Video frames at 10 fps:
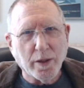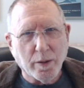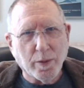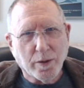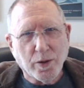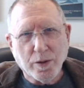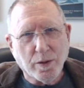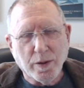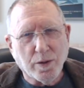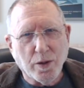It just
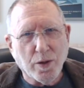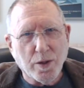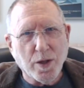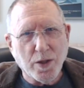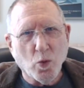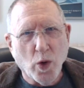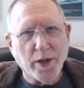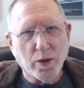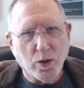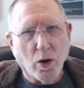as a way
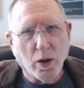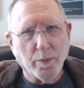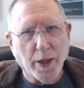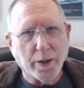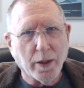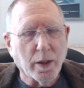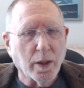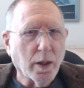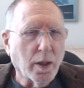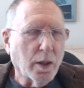to talk about
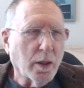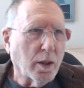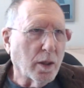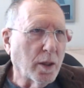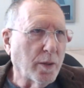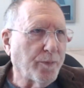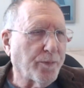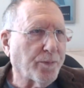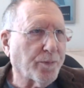it.